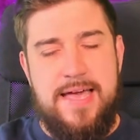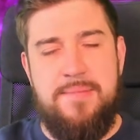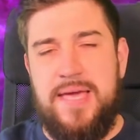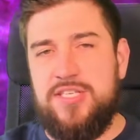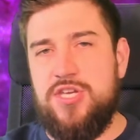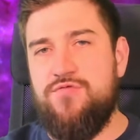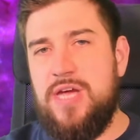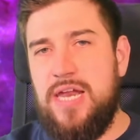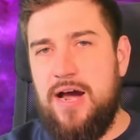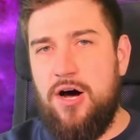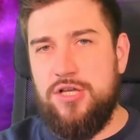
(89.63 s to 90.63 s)
it makes it
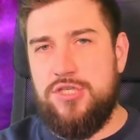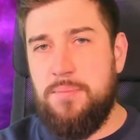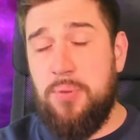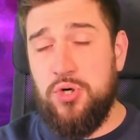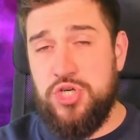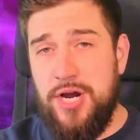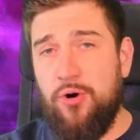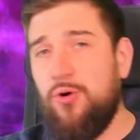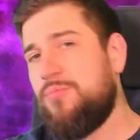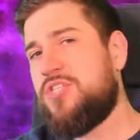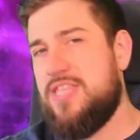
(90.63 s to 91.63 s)
really hard to push it
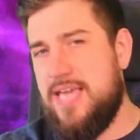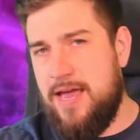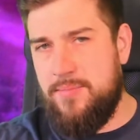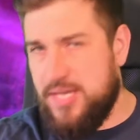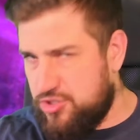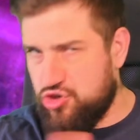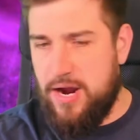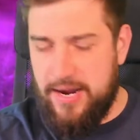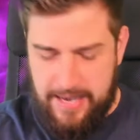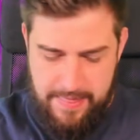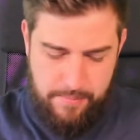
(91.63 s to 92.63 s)
up to the enemy and try
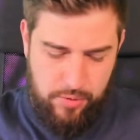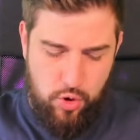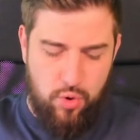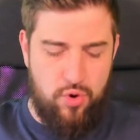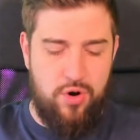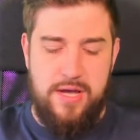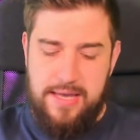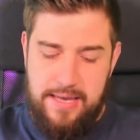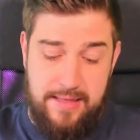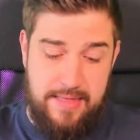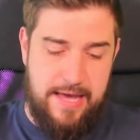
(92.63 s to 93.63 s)
and get them caught
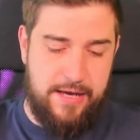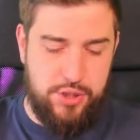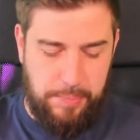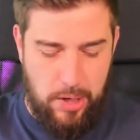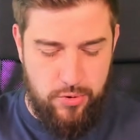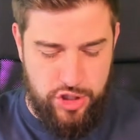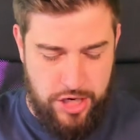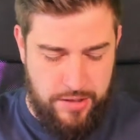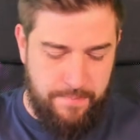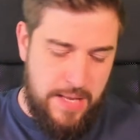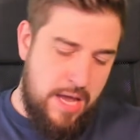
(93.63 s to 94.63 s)
in the
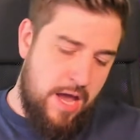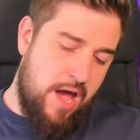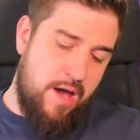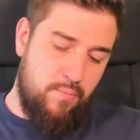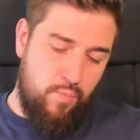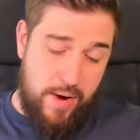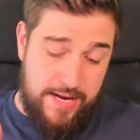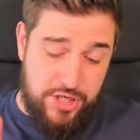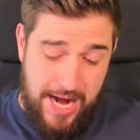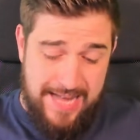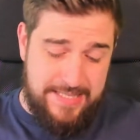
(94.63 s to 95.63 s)
explosion,
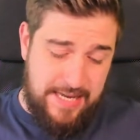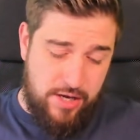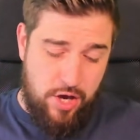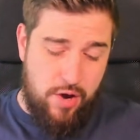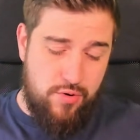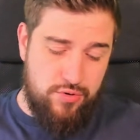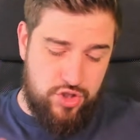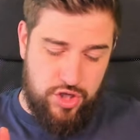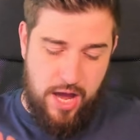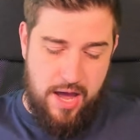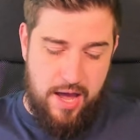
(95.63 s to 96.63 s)
which, as it
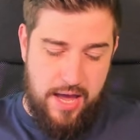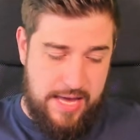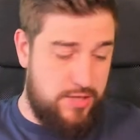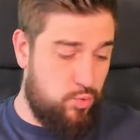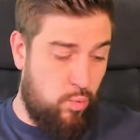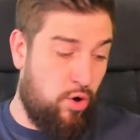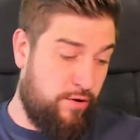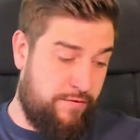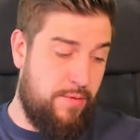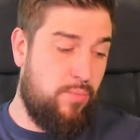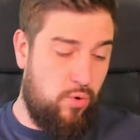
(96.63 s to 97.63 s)
goes, is one
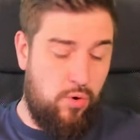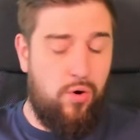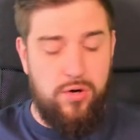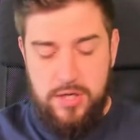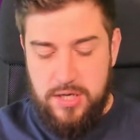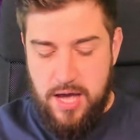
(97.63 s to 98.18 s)
of the more